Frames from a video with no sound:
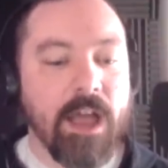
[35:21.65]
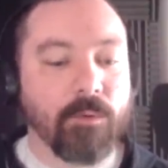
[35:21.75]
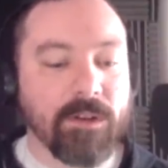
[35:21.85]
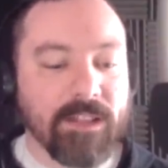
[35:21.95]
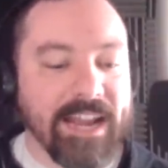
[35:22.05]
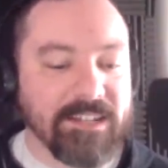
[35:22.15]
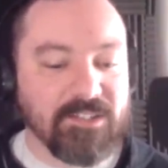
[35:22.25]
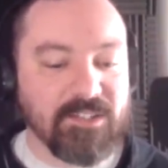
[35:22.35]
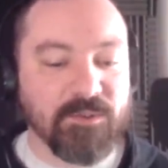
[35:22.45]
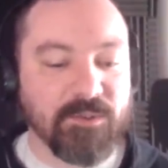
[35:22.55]
related
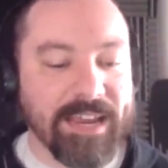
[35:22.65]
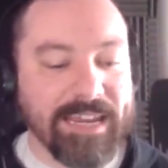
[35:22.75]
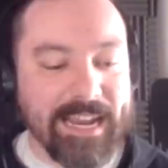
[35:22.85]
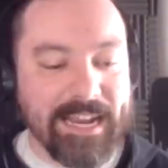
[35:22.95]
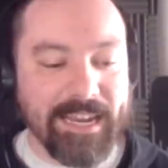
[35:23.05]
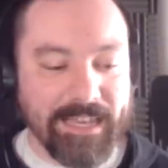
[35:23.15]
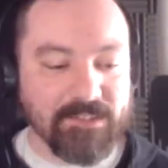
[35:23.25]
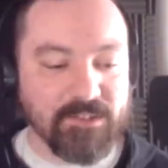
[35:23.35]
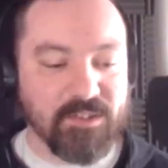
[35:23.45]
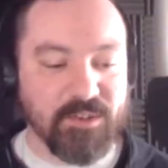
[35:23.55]
to like getting
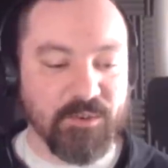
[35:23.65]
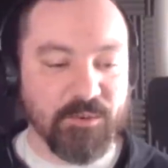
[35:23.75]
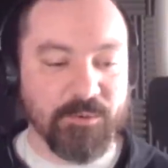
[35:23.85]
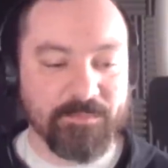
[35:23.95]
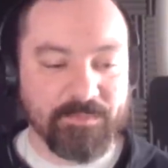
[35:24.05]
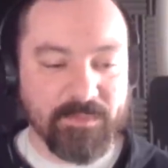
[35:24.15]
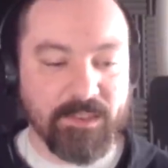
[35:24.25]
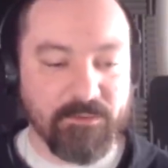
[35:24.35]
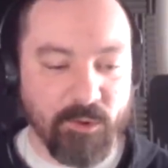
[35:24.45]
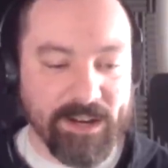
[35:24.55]
into
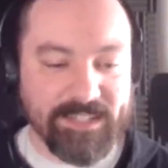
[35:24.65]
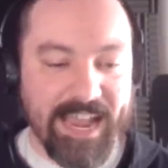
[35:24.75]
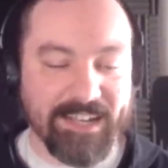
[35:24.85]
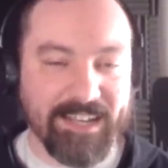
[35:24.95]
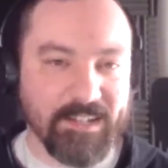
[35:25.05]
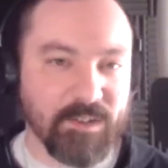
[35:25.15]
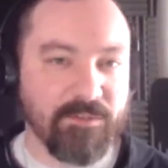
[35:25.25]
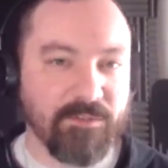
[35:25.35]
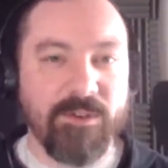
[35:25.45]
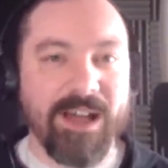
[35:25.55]
the voice acting so
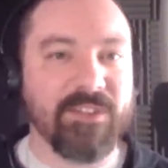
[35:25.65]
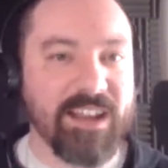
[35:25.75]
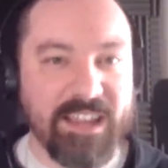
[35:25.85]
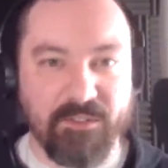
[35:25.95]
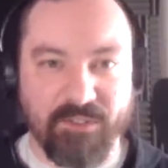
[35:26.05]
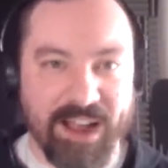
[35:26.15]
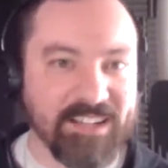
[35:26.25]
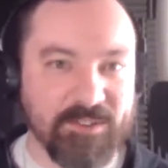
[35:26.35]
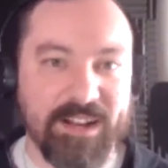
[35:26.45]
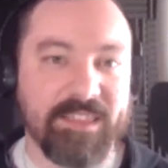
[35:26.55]
if you have any
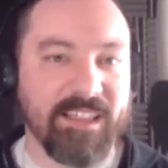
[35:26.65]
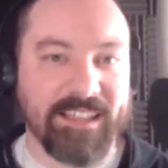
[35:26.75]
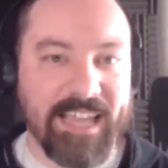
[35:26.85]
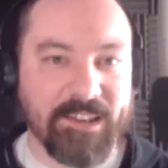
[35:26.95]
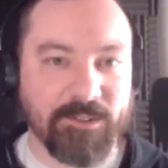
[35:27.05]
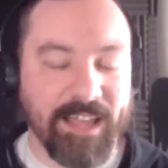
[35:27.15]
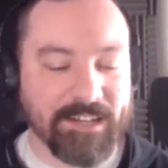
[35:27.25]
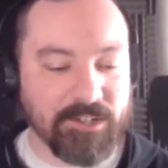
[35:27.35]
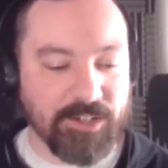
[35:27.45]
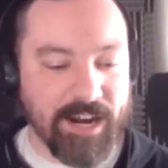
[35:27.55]
advice or anything like that you'd like
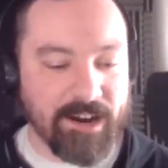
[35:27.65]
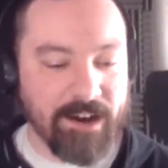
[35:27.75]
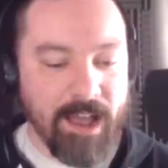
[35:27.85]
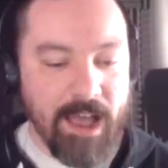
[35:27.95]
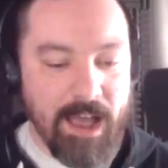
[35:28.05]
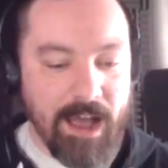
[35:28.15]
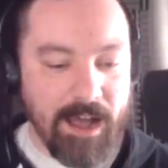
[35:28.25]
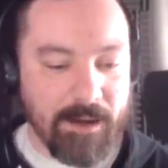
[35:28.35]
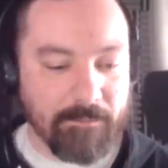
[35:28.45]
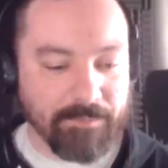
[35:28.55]
to share
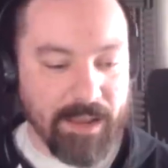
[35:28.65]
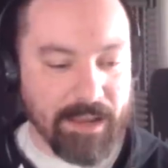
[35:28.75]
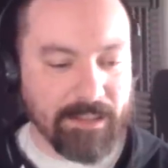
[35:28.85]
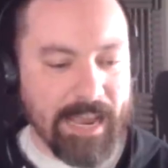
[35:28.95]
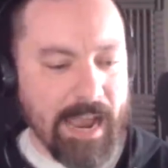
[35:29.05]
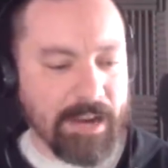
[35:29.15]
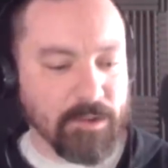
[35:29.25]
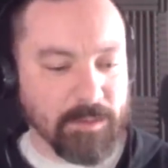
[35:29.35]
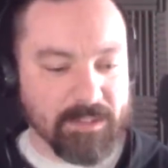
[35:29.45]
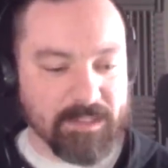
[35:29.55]
um i, I know
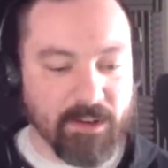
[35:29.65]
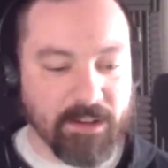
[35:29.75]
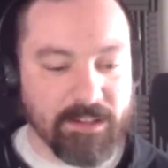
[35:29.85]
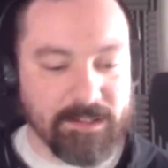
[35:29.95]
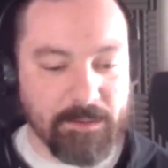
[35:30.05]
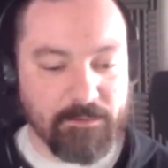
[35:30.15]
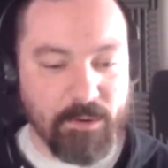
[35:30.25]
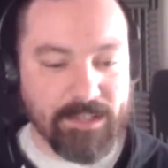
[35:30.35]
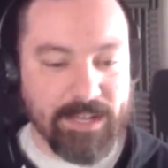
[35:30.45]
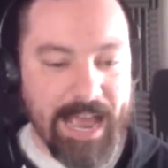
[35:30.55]
specifically some
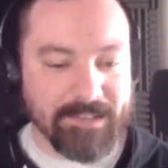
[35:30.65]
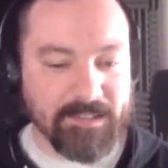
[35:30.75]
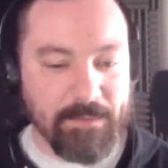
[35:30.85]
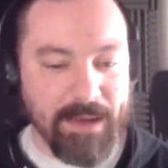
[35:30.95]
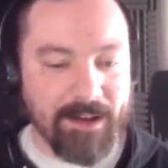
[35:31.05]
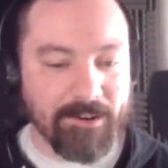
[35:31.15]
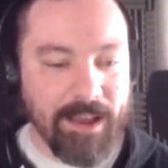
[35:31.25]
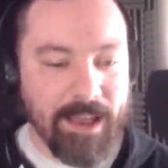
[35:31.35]
folks had asked about